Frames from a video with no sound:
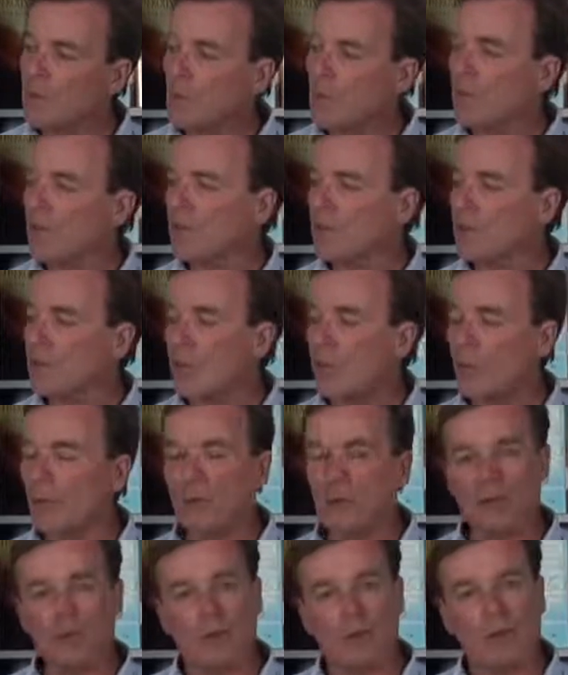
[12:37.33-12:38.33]
wanting to go
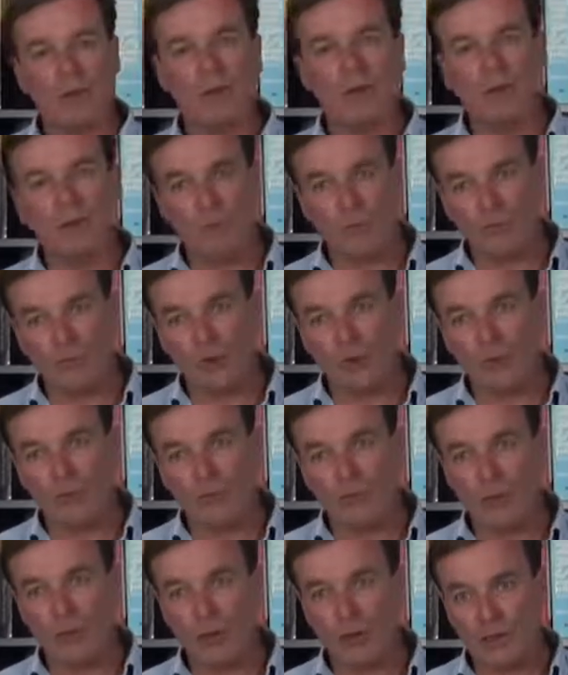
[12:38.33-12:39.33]
into a career
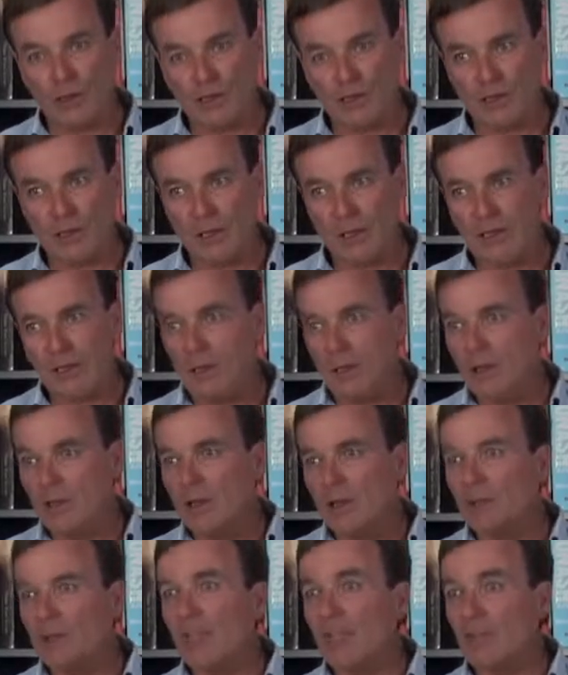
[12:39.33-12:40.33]
of journalistic
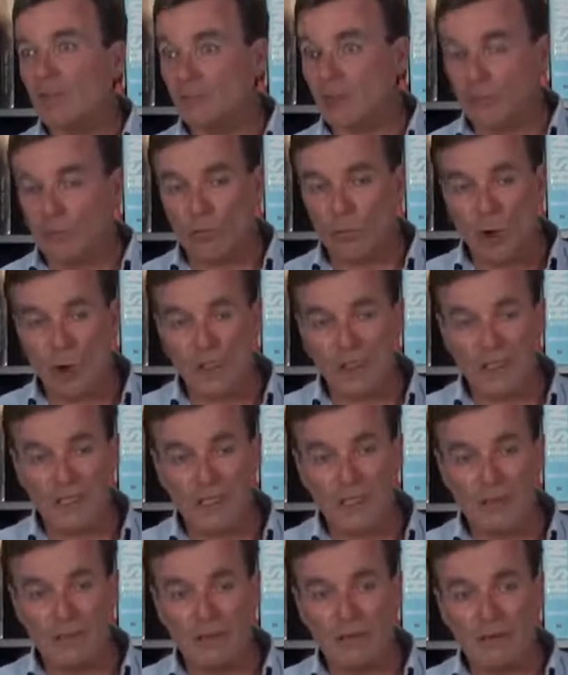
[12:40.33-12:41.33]
technical
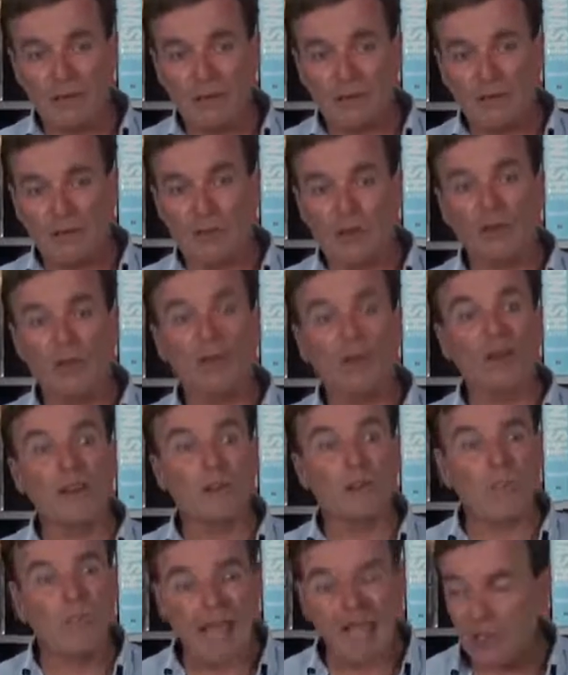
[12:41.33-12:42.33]
writing, like
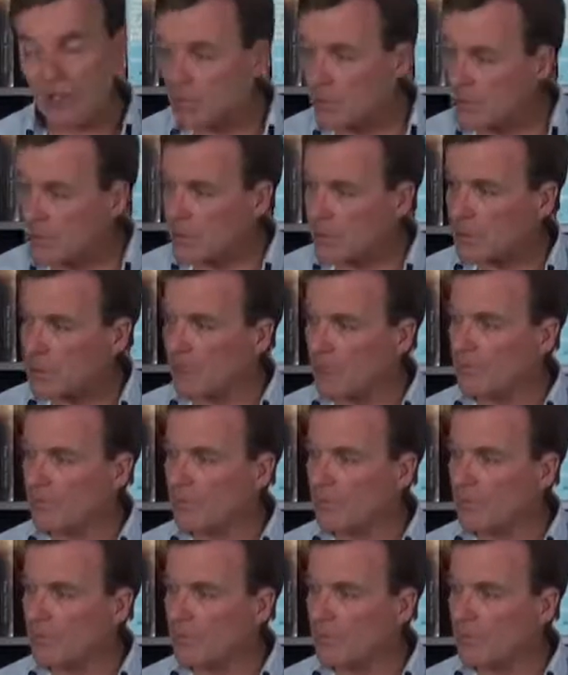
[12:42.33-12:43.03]
writing manuals and stuff.